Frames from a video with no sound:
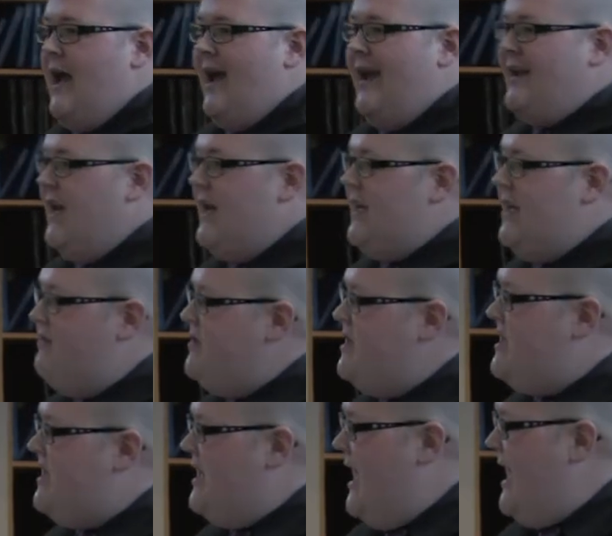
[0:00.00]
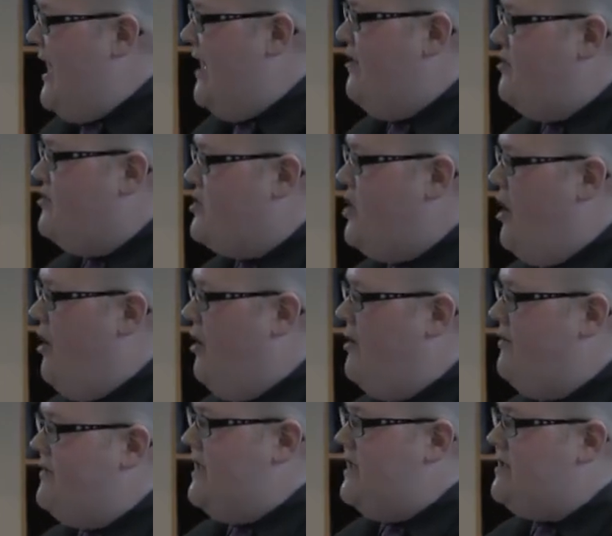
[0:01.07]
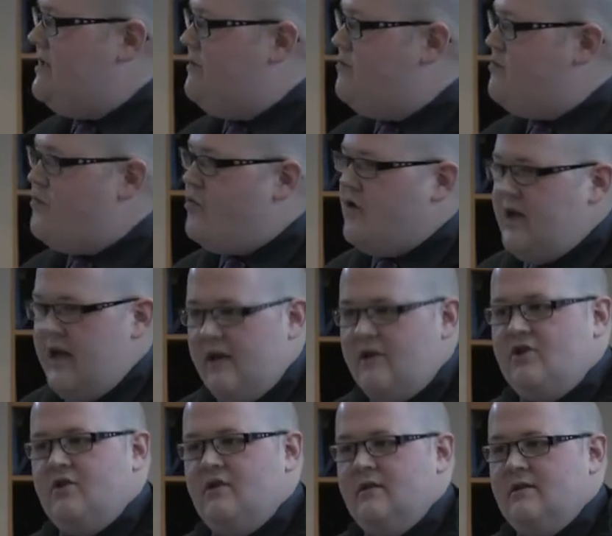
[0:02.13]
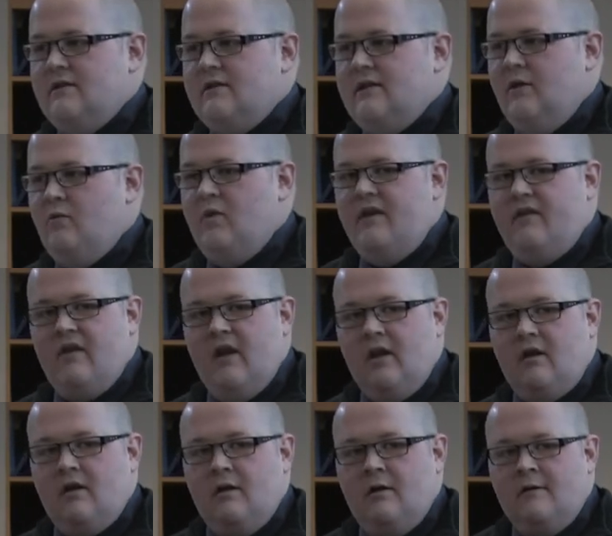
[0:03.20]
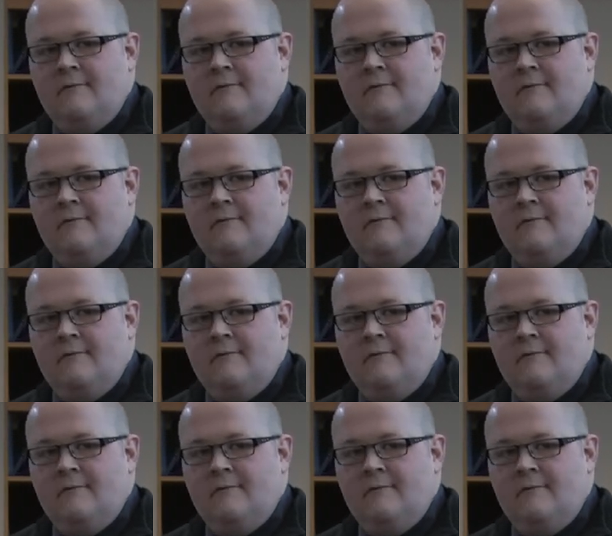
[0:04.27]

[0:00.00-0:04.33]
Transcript: And yet, even today, there's all of these predictions, and we think,